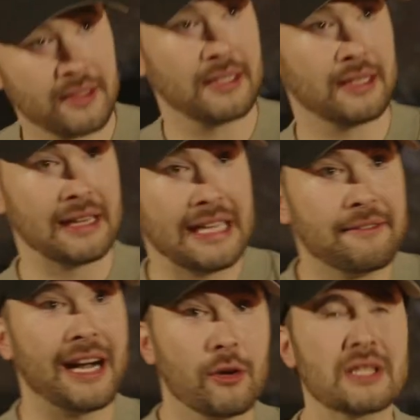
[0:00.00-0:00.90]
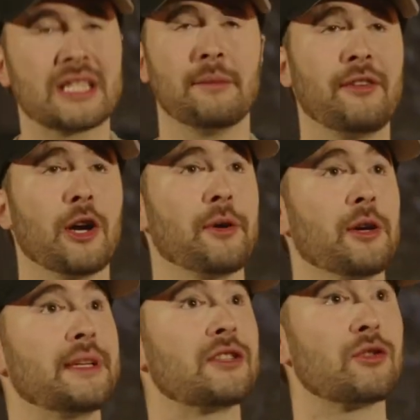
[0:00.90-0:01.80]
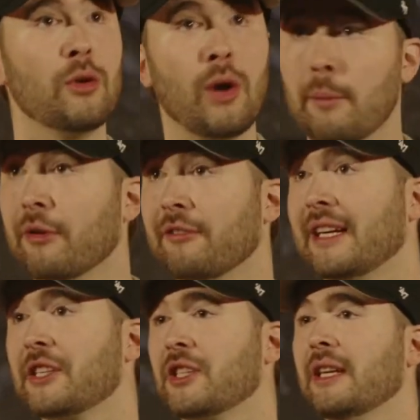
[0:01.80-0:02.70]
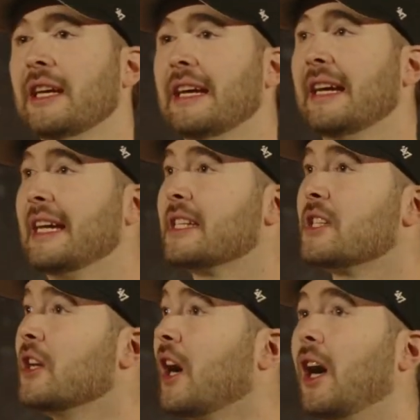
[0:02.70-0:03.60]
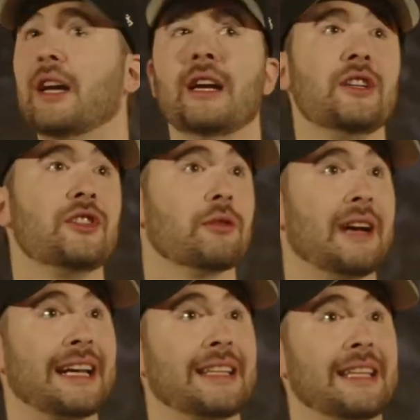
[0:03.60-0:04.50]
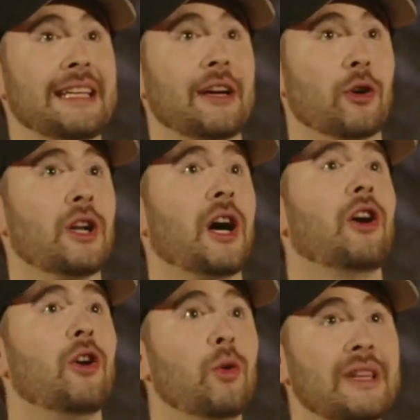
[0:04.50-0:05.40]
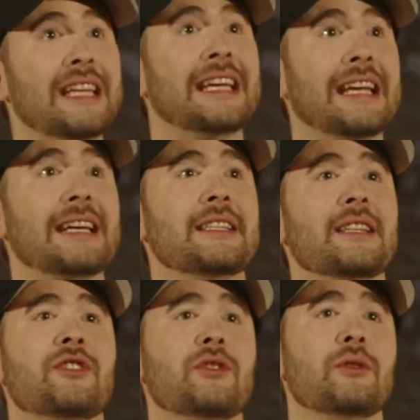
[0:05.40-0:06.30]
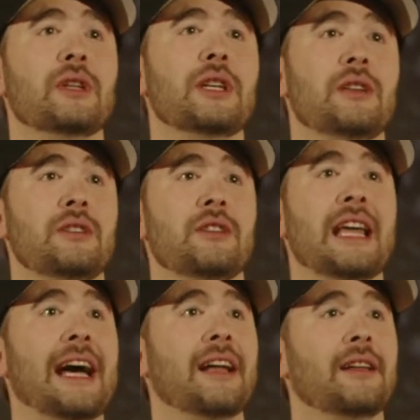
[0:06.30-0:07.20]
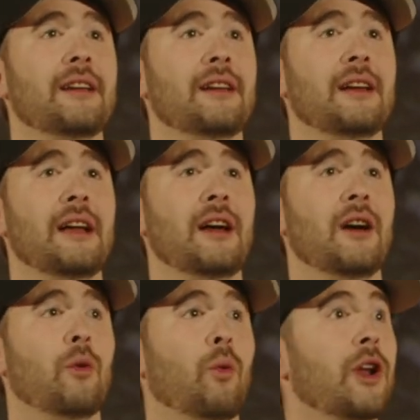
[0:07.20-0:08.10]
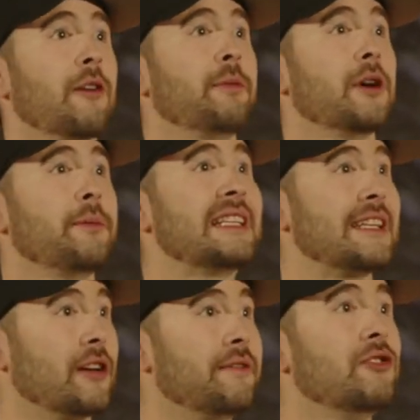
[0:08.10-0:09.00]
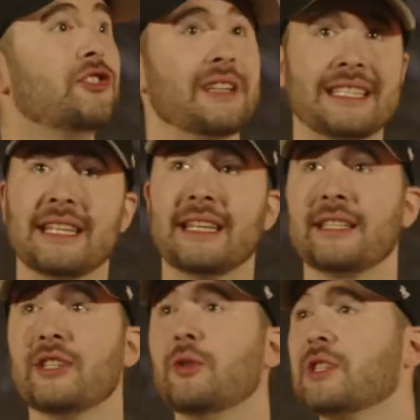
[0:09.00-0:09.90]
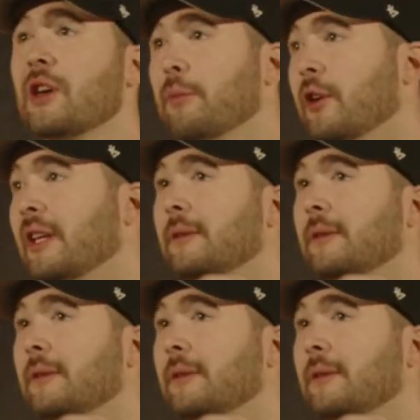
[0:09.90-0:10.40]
live out some of our purpose through our profession, is not directly or not only connected to that. What our purpose and our future is connected to is our burden.